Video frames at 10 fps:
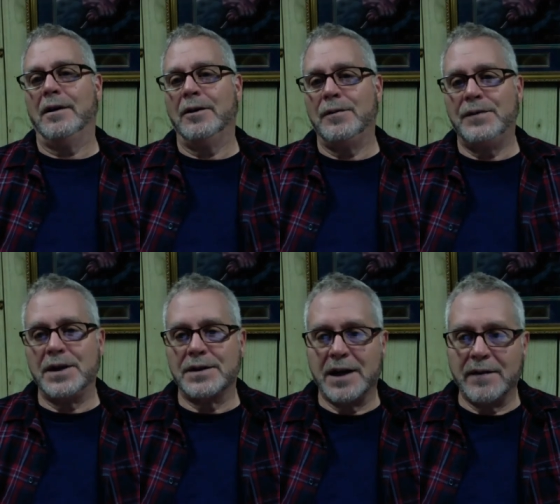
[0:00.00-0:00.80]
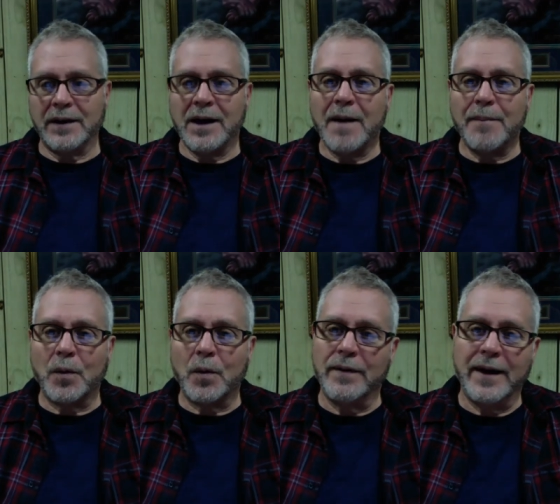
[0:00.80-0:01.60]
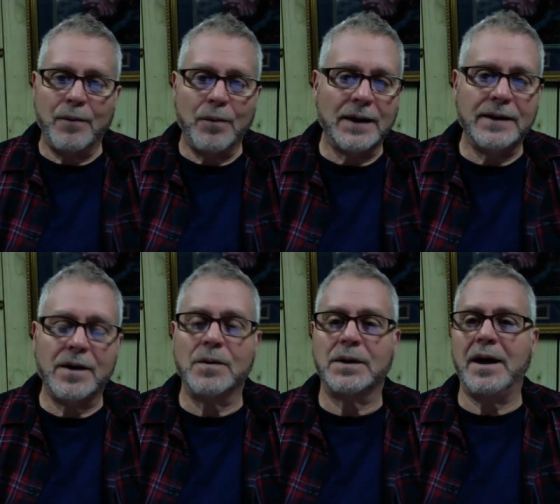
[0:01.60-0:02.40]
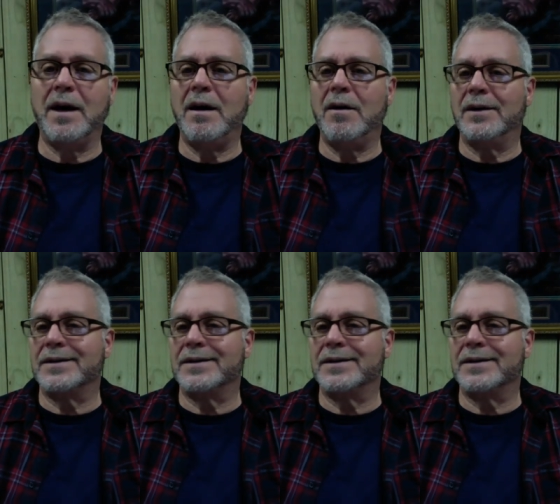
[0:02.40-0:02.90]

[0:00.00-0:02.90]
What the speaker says: who've just given up, or they really don't care.